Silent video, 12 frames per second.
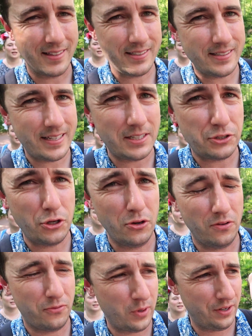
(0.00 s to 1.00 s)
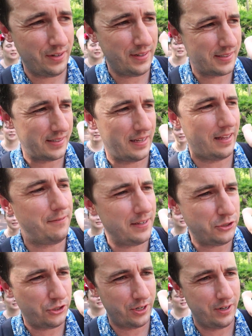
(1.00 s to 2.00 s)
This is day two of wilderness
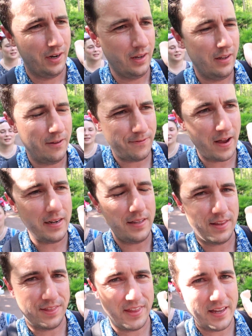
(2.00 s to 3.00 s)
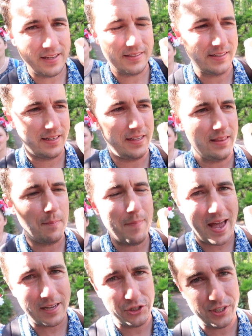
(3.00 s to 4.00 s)
adventure, finding the things and getting the
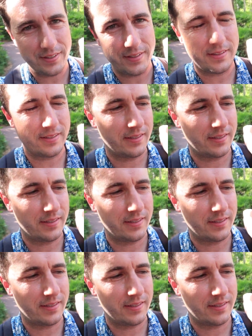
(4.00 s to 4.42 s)
badges.